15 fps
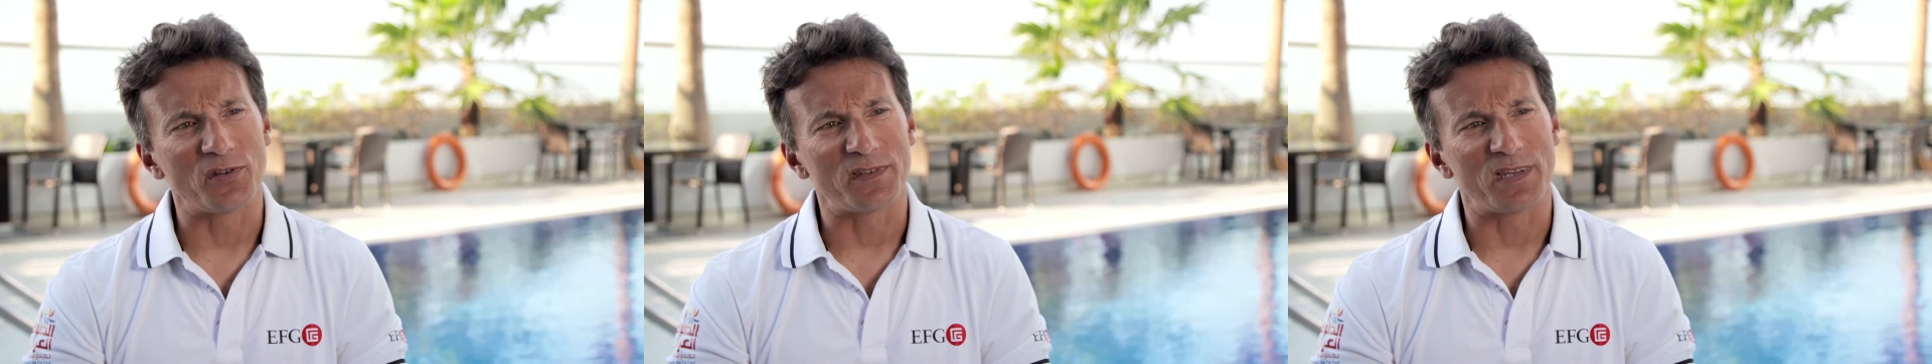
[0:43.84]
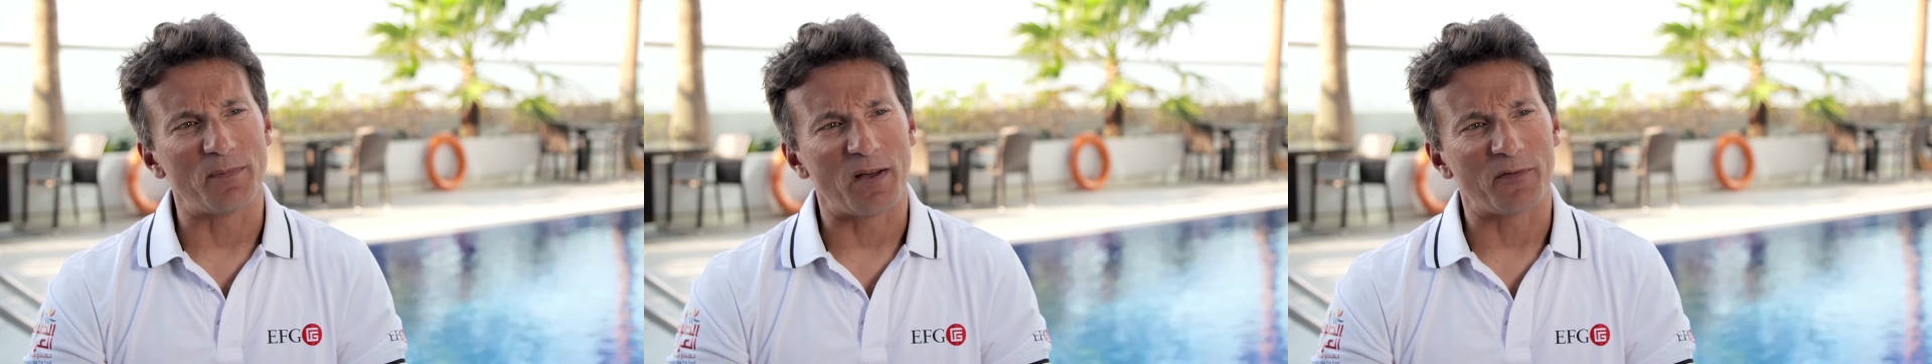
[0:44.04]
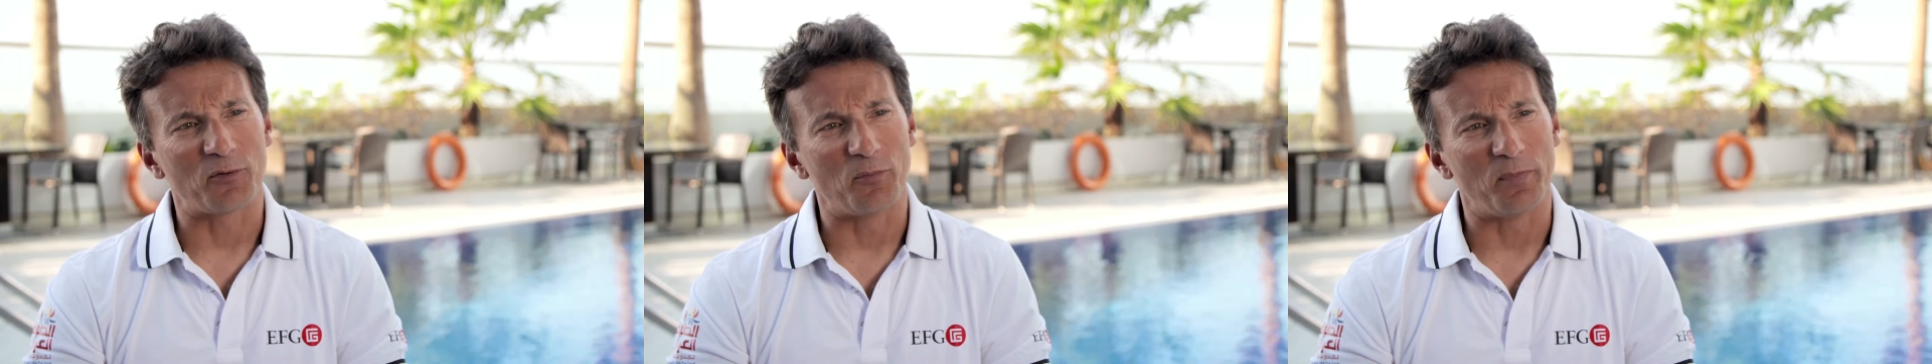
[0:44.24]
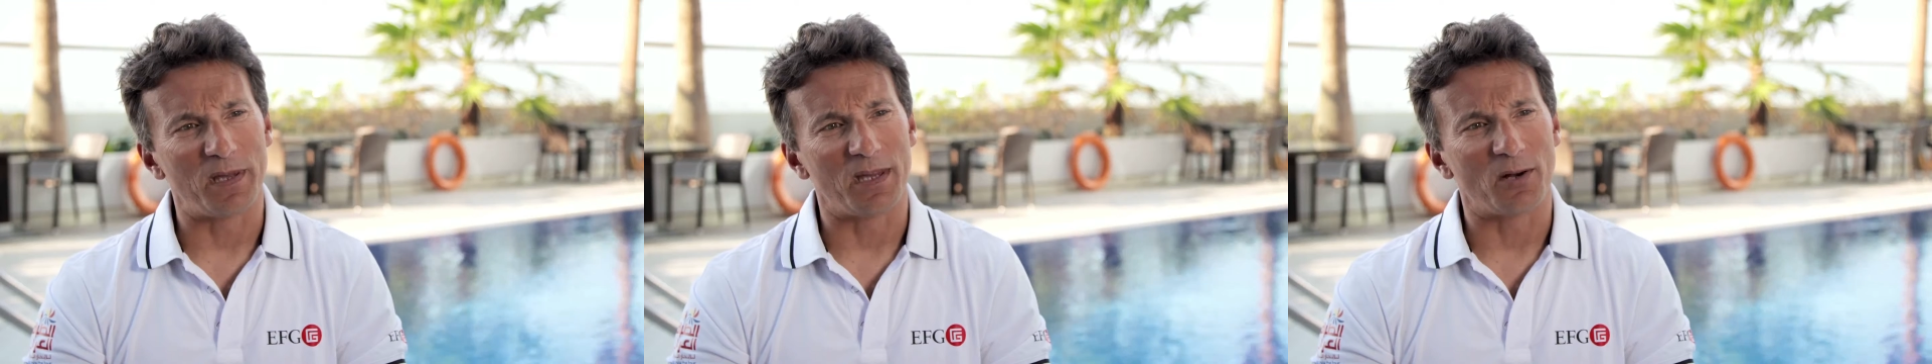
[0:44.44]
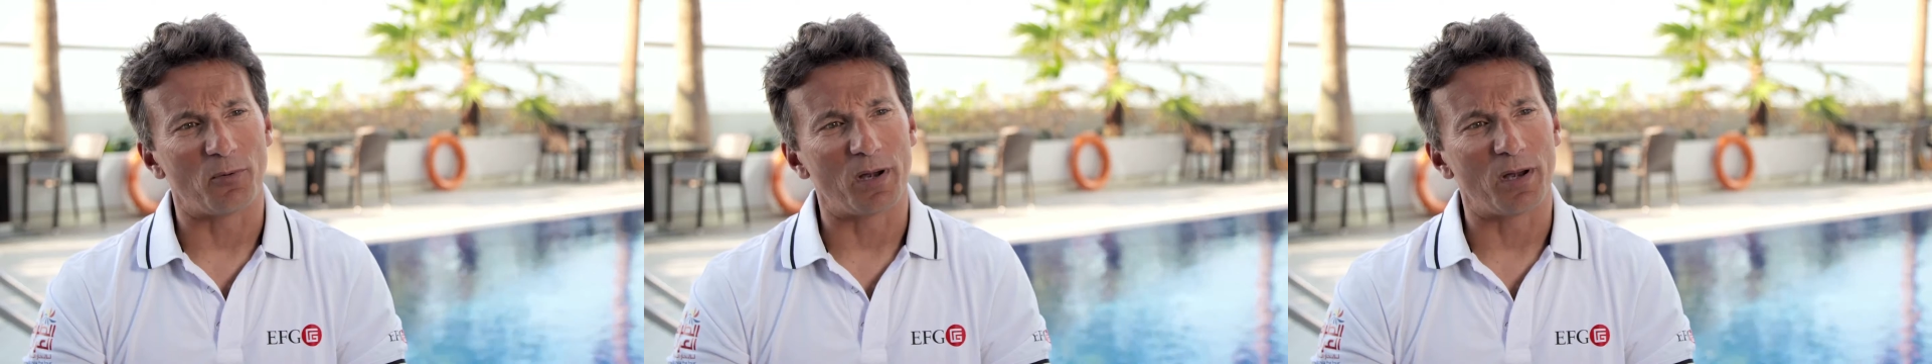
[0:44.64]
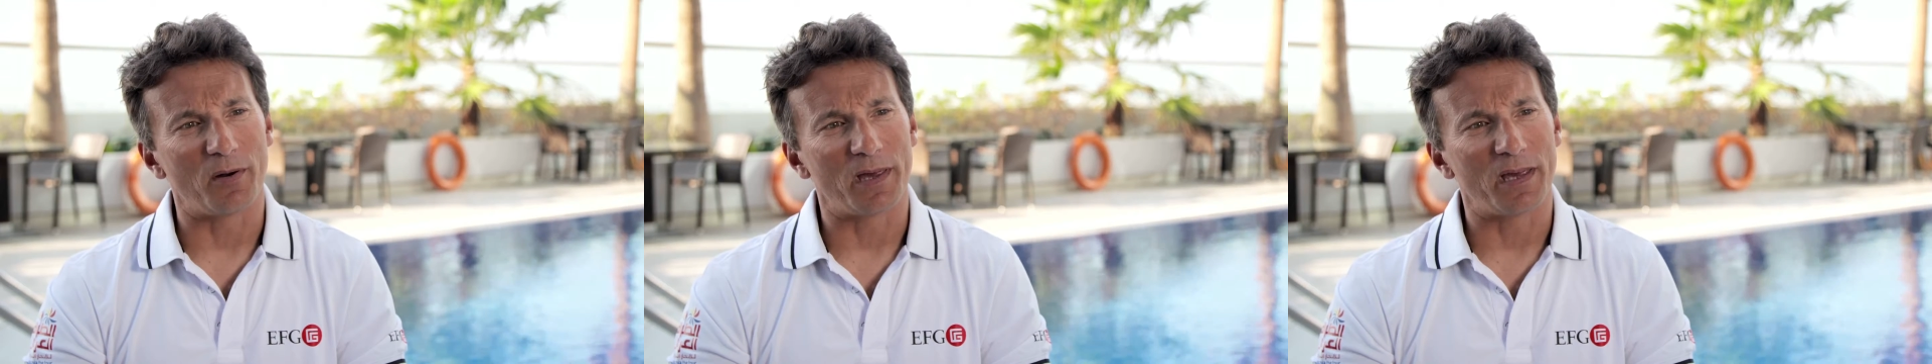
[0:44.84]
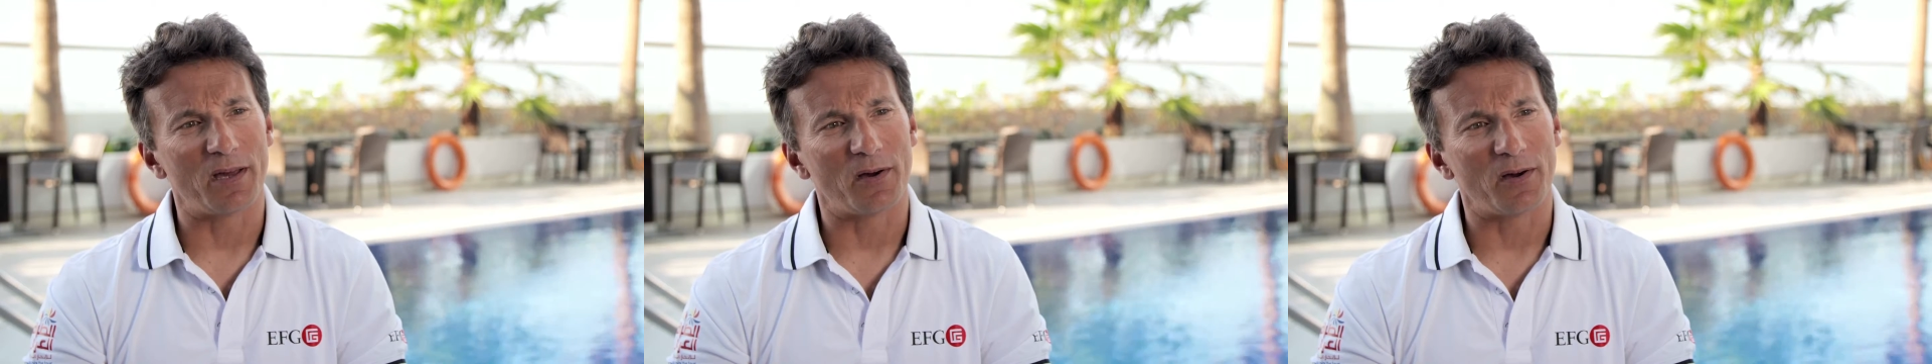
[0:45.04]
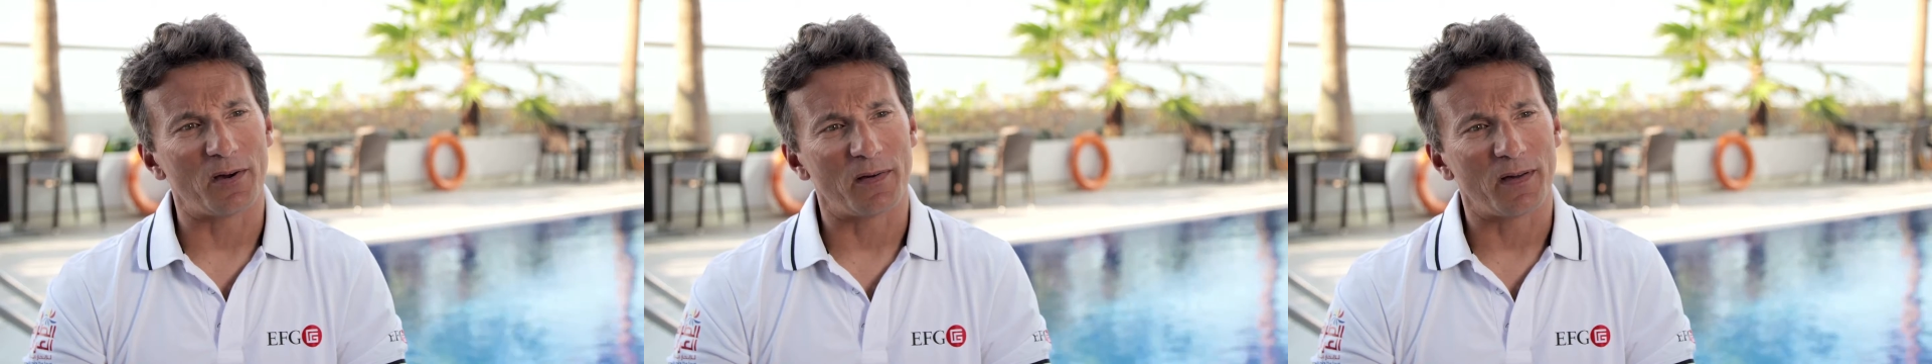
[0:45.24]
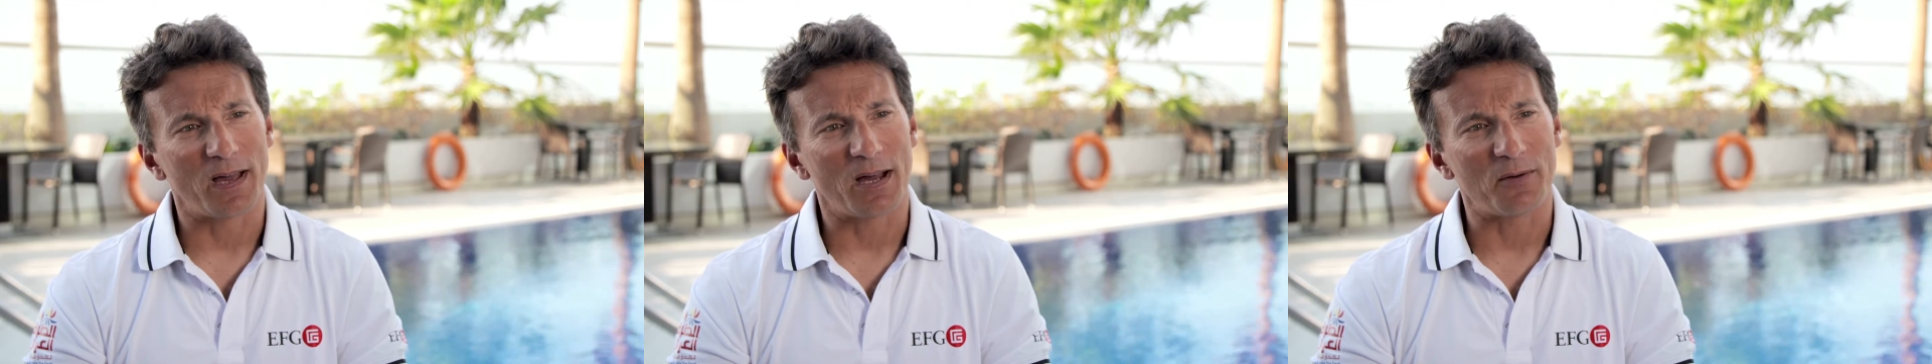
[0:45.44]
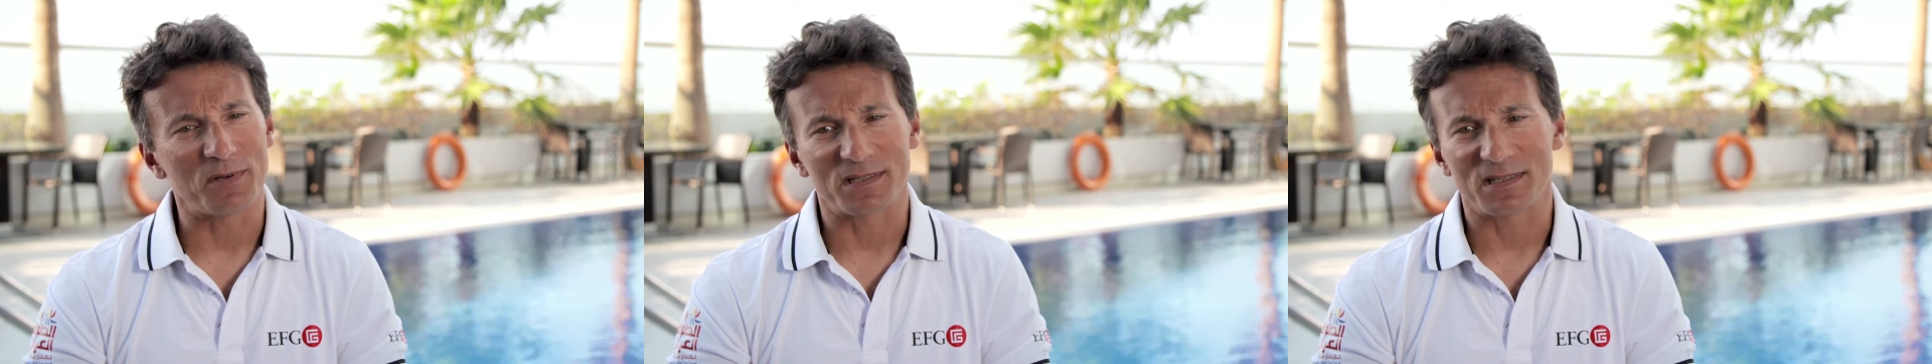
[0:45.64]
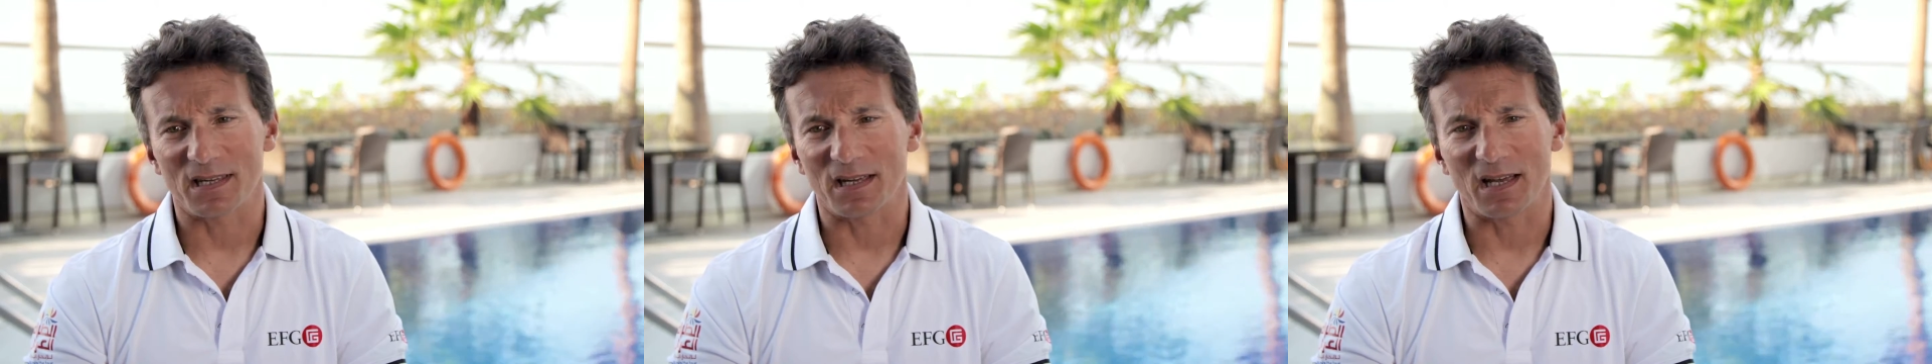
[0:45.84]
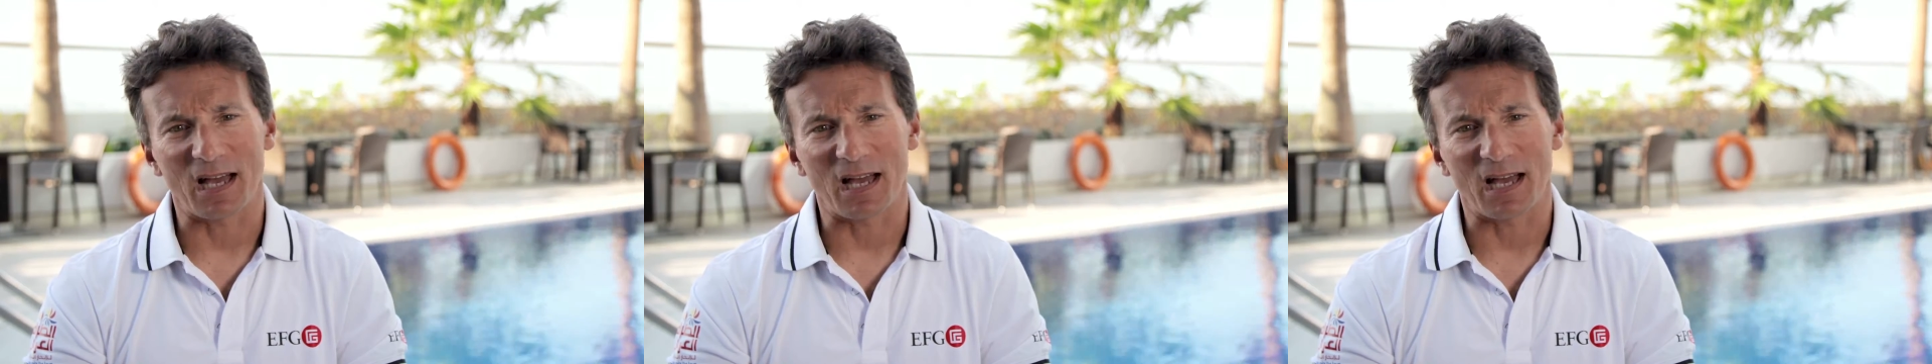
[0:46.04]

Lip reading: team have to be really, I would say,